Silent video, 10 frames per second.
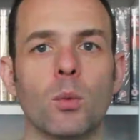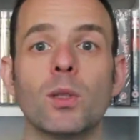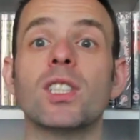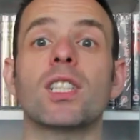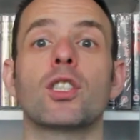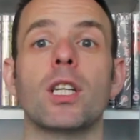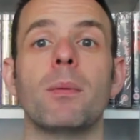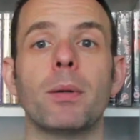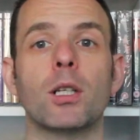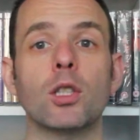Which is a
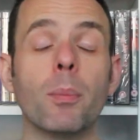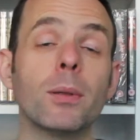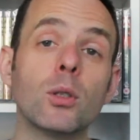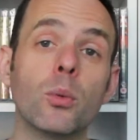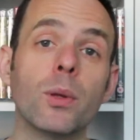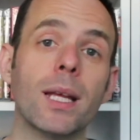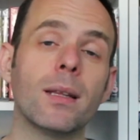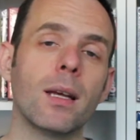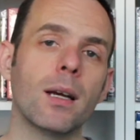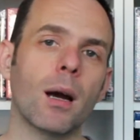shame, because up until
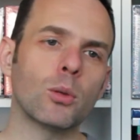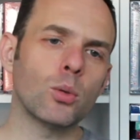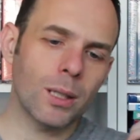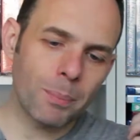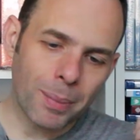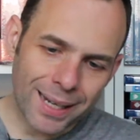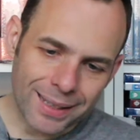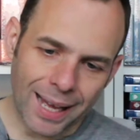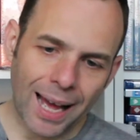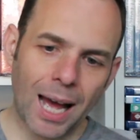then I was really
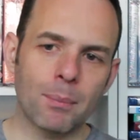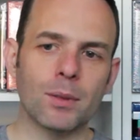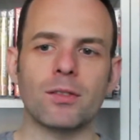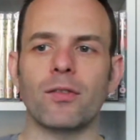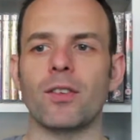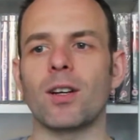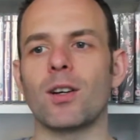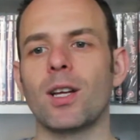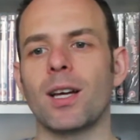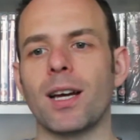buying the atmosphere